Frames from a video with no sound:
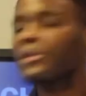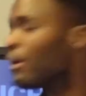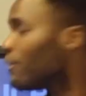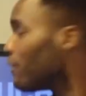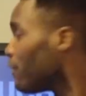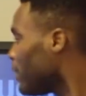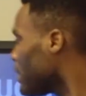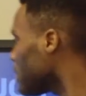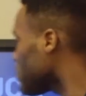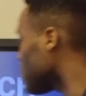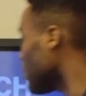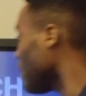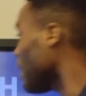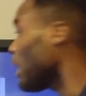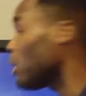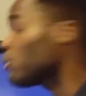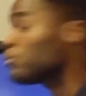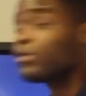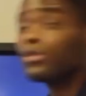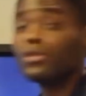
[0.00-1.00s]
and this
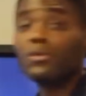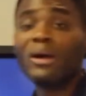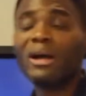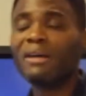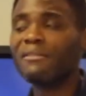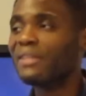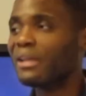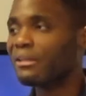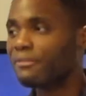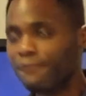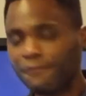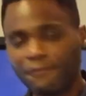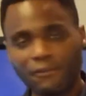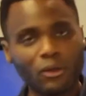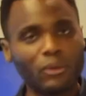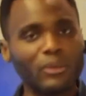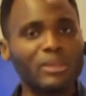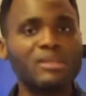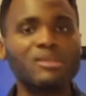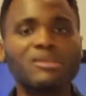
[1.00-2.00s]
allows you to have that
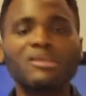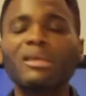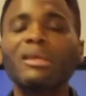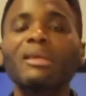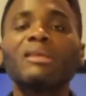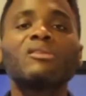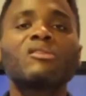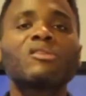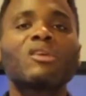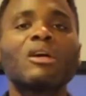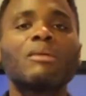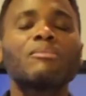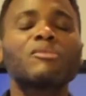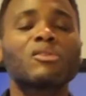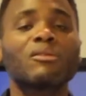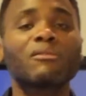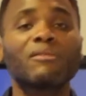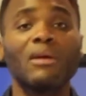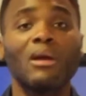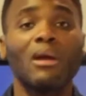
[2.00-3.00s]
fluency in terms
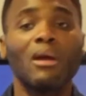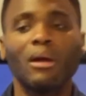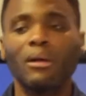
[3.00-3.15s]
of